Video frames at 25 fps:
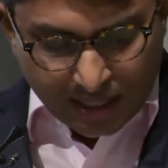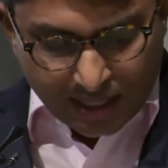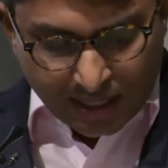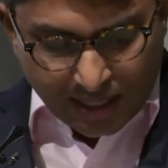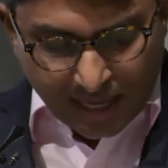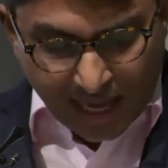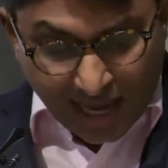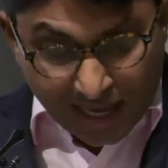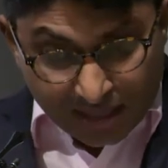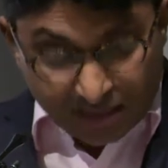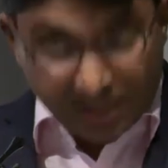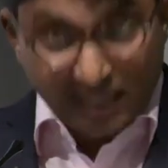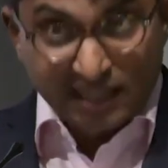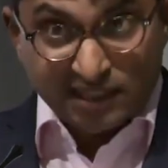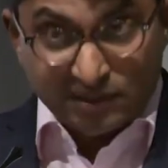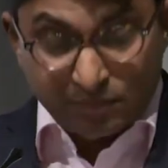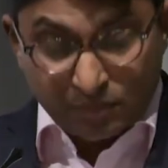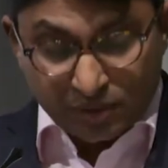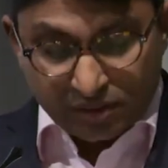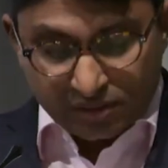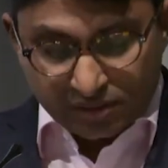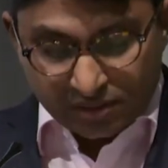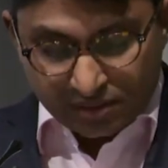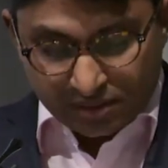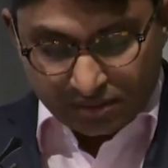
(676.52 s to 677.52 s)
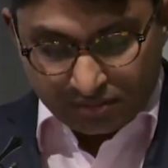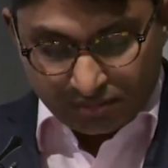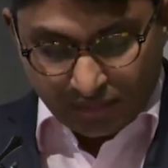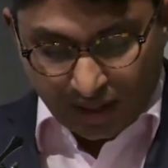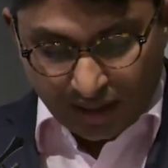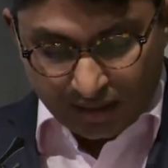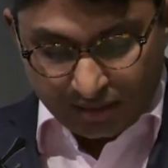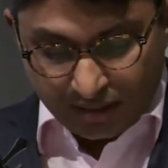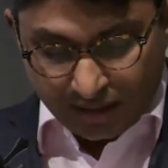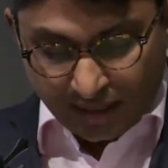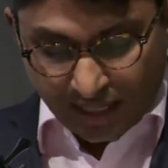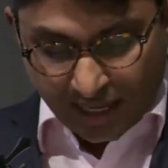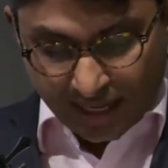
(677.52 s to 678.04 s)
and experts, I
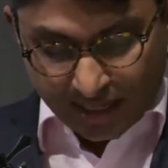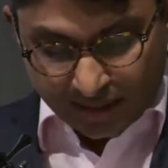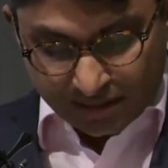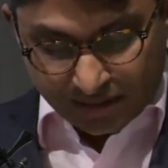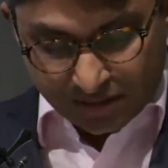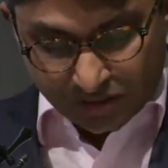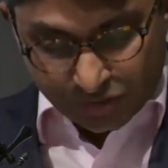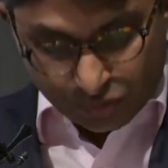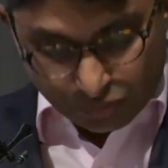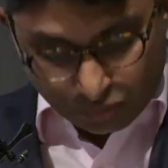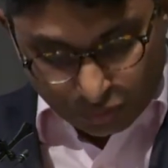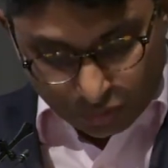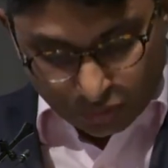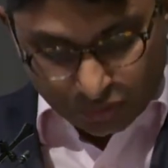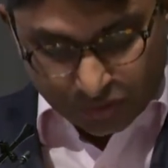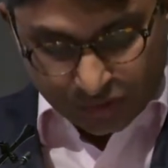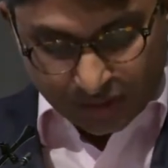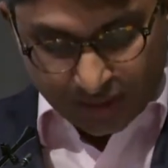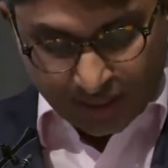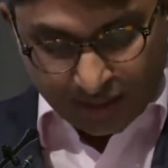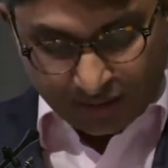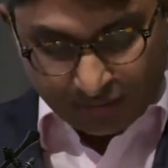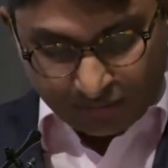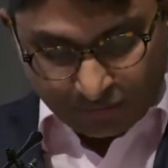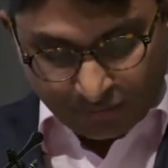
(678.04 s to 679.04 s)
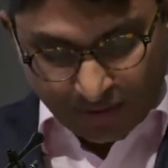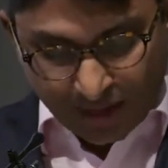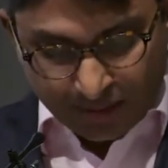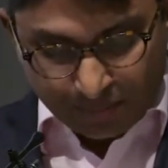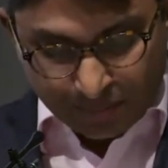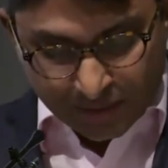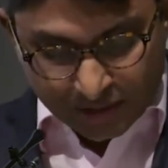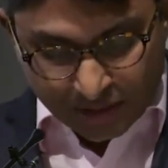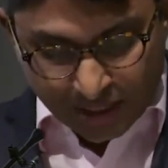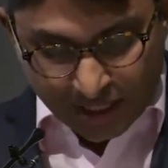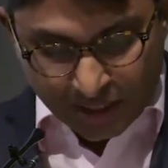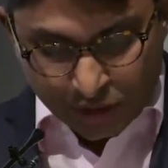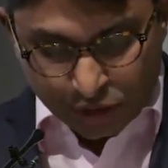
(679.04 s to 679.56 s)
think has its roots in
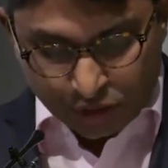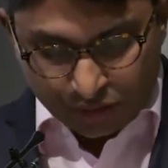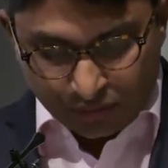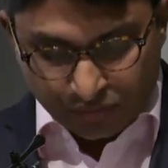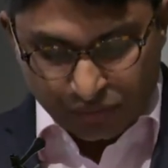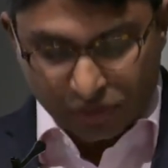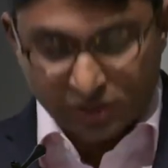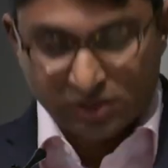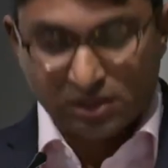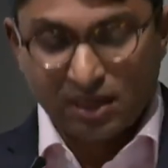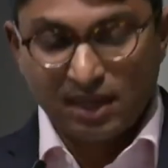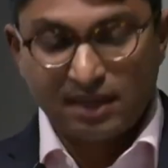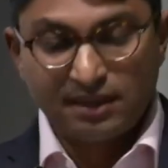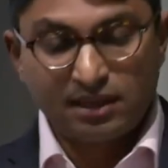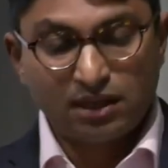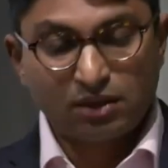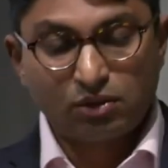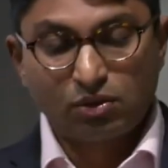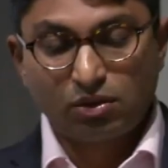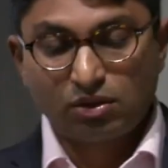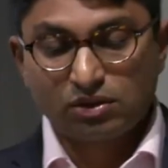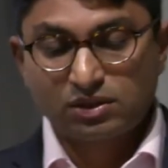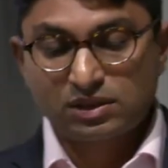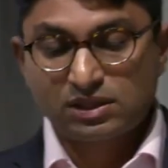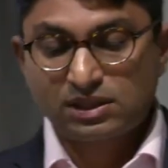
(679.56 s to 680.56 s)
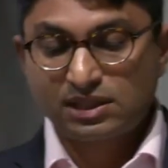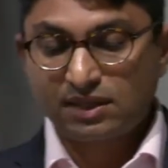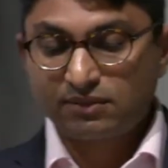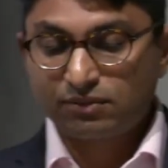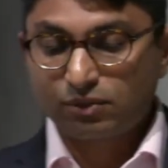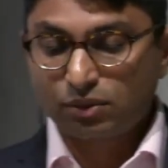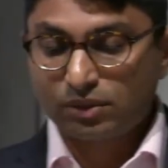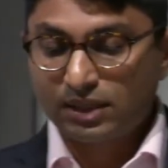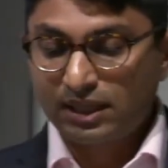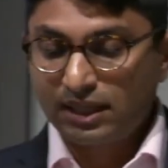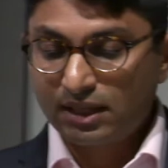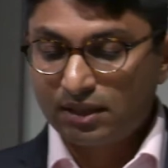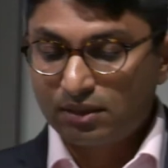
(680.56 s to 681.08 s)
fragmentation of society across several
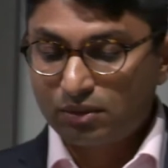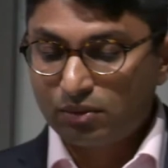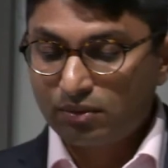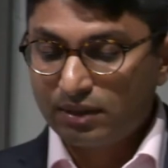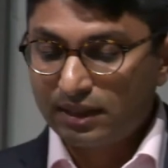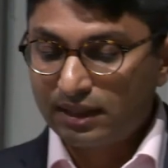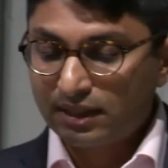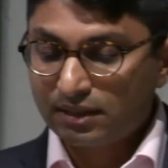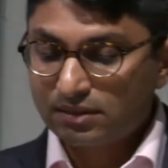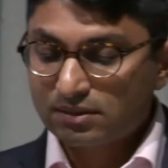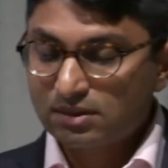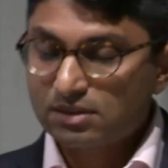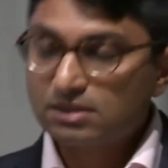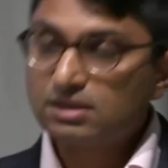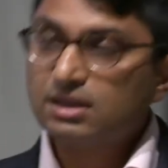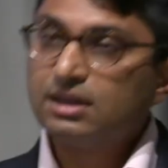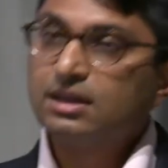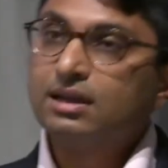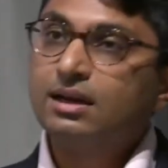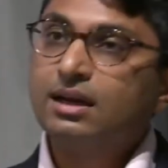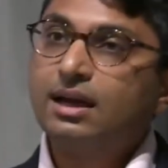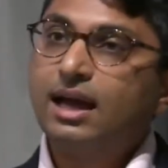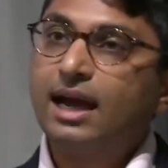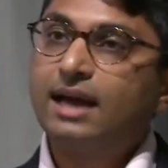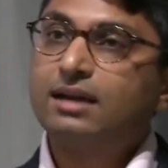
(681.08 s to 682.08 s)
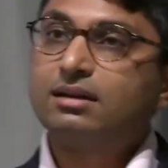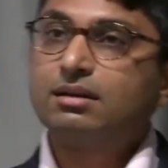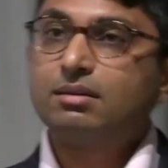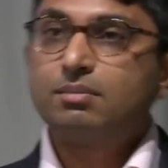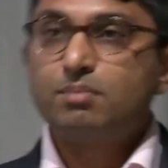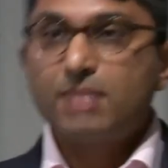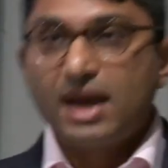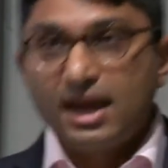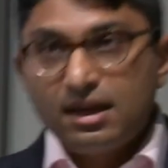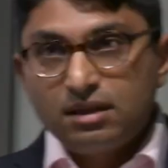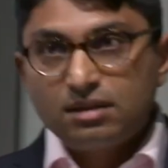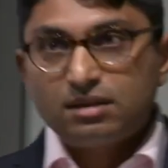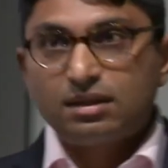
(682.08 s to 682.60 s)
key ingredients. And the
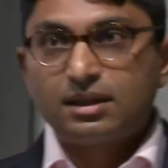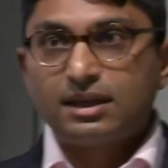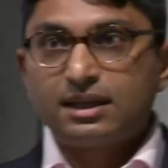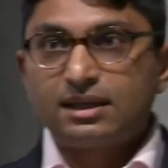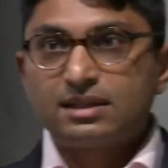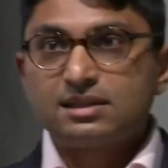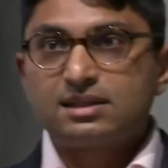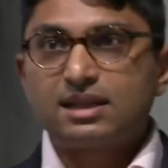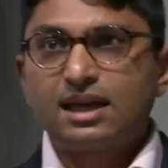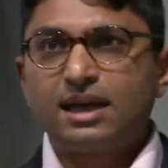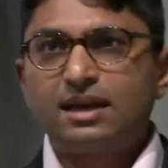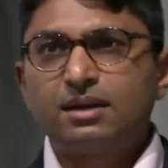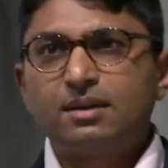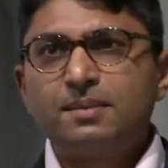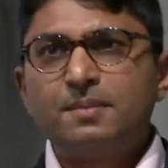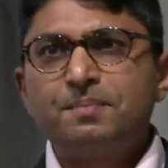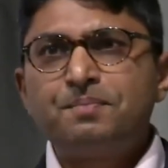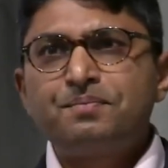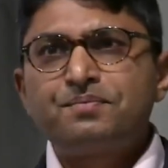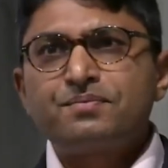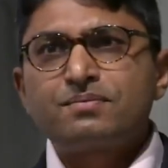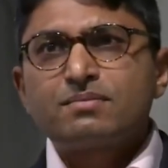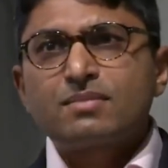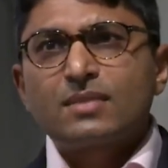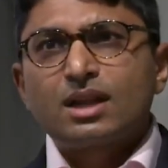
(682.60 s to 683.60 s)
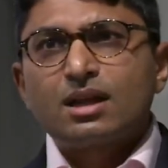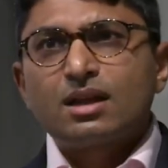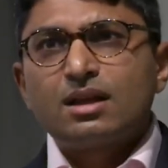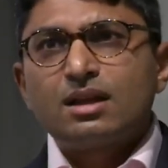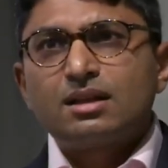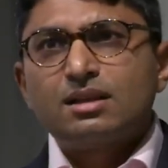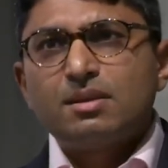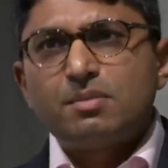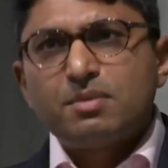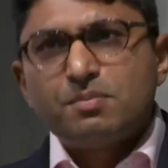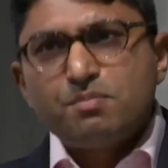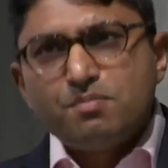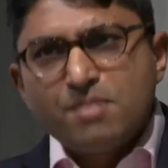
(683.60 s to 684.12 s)
main thing is that
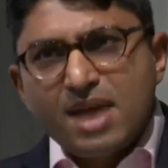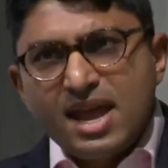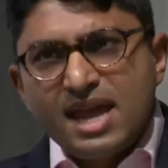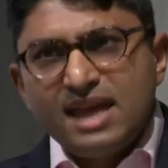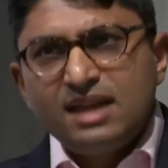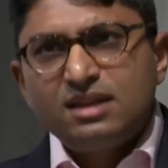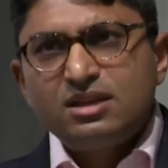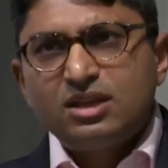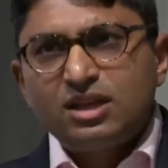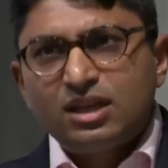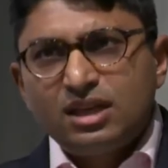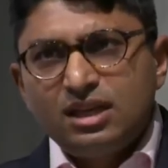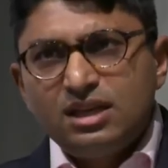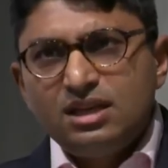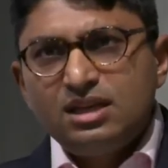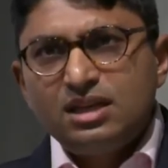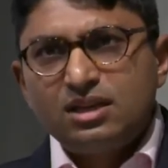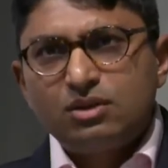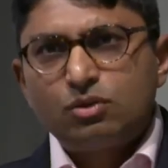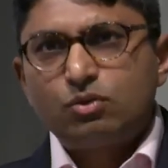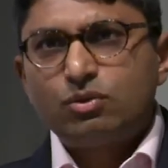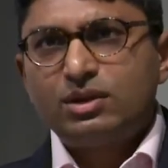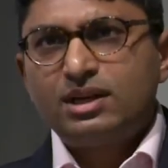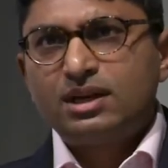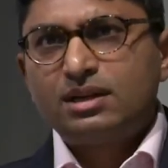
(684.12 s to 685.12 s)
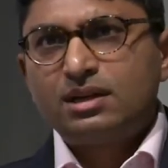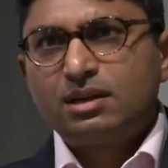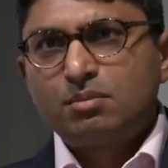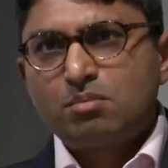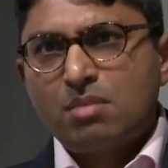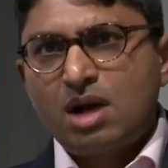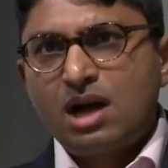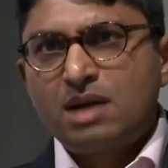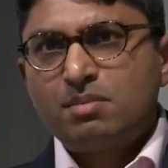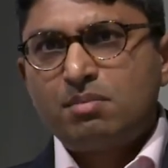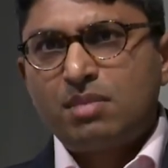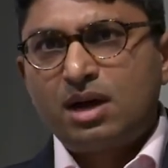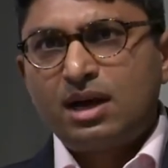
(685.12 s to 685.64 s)
the main key ingredient in
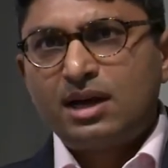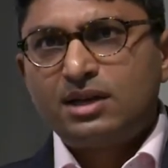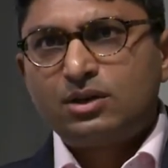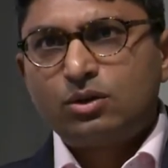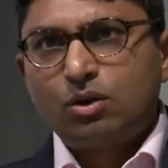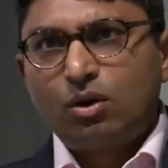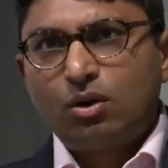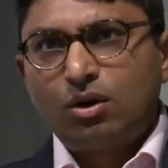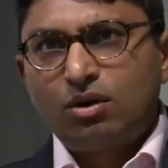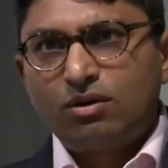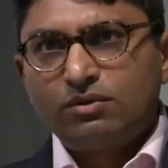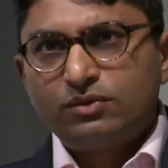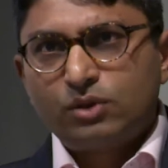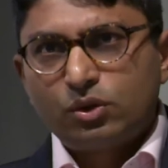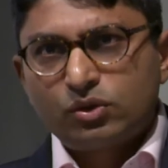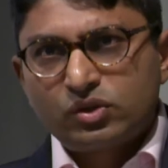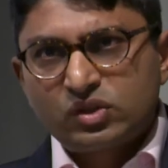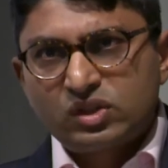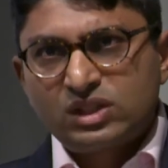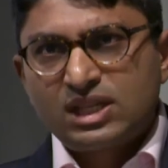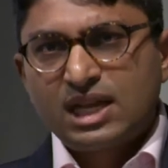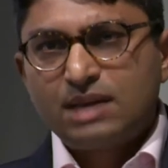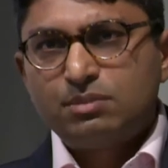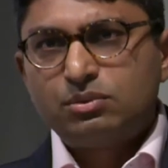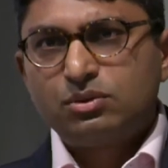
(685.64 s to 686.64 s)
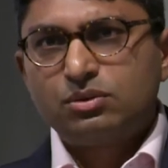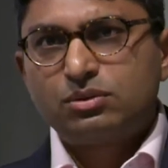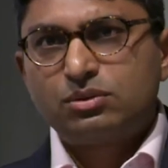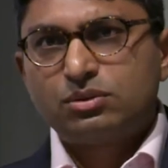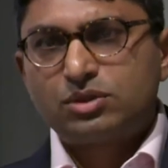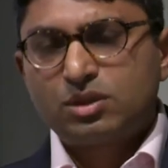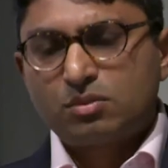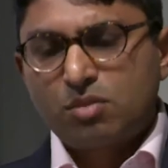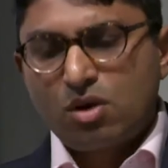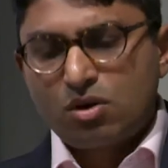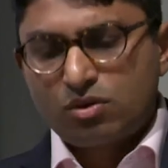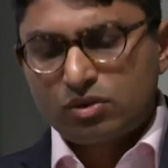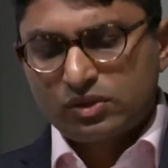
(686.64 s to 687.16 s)
my mind of those stable
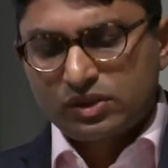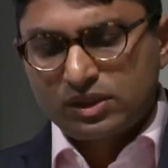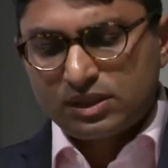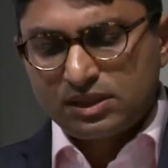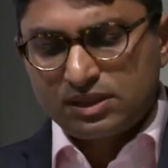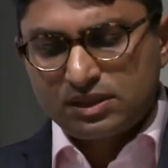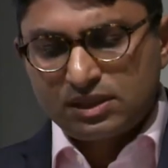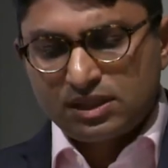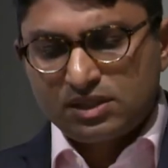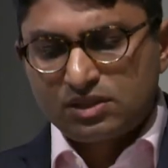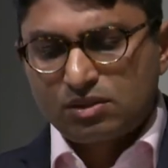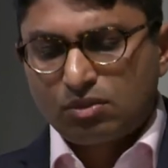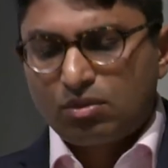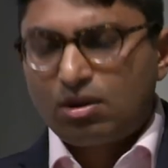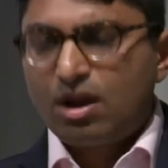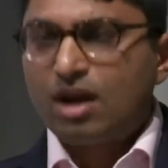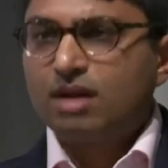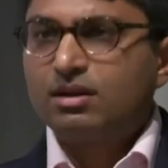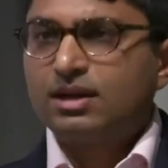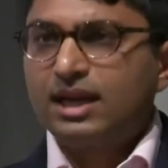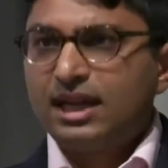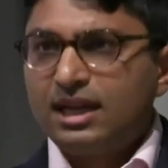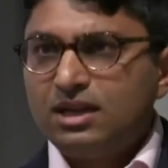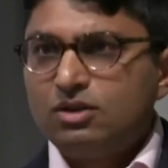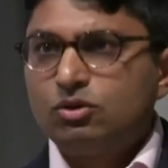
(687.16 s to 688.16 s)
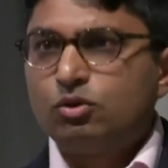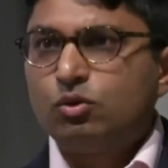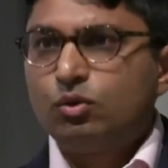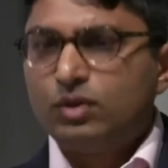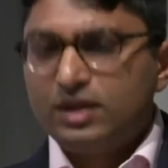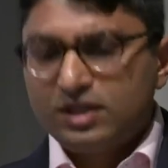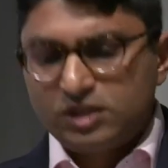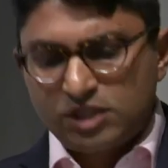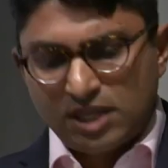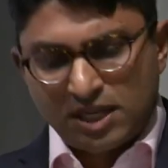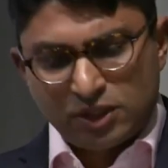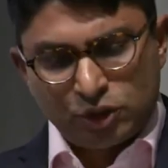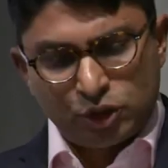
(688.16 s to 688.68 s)
democracies is around
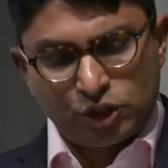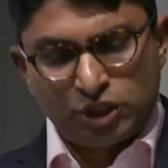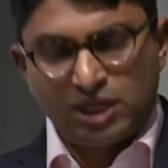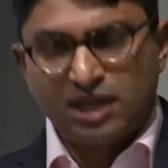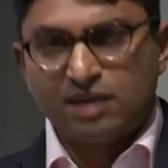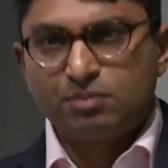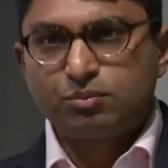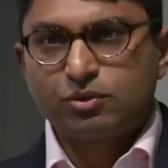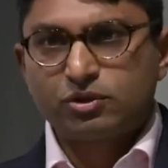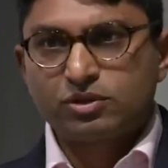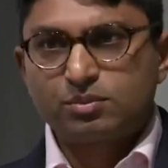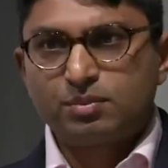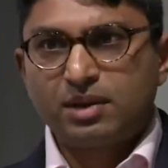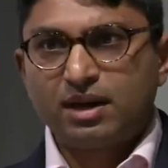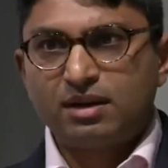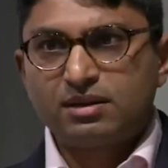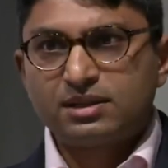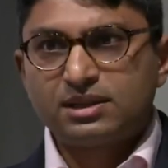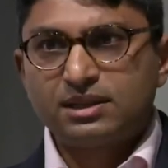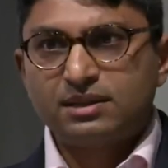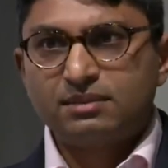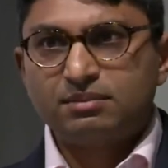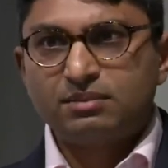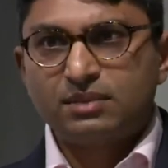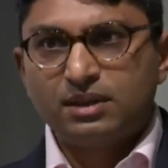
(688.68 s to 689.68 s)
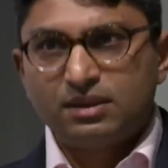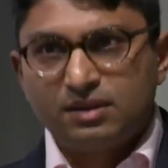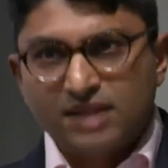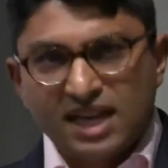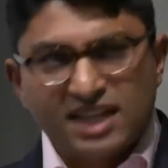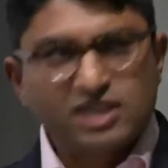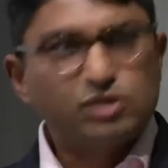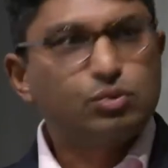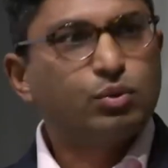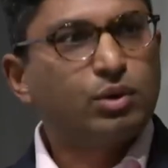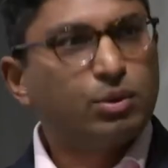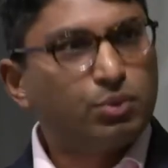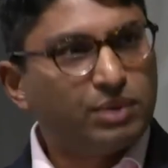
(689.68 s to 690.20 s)
increased and shared prosperity.
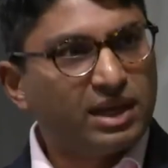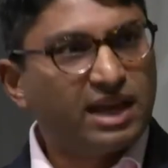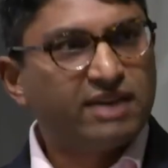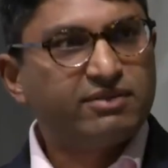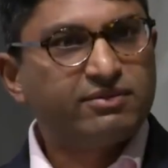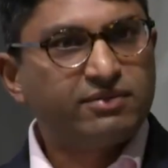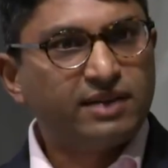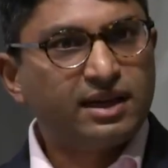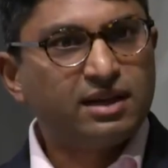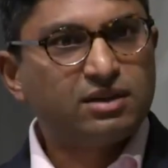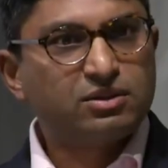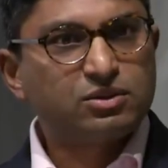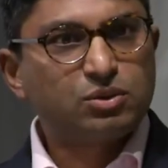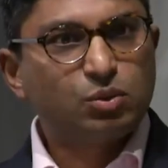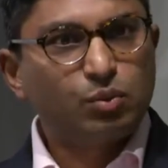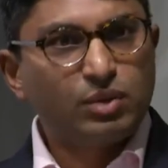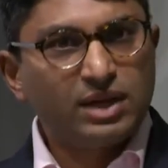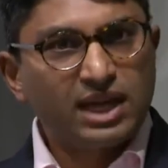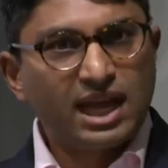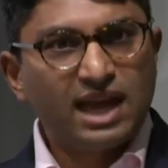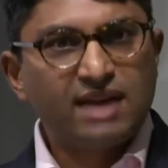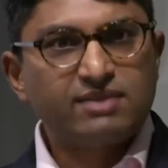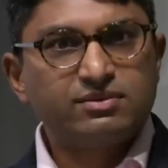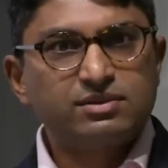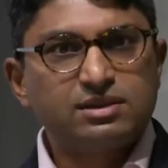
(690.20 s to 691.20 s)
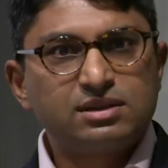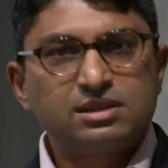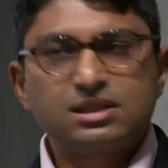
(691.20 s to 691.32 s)
That's where we have failed. We have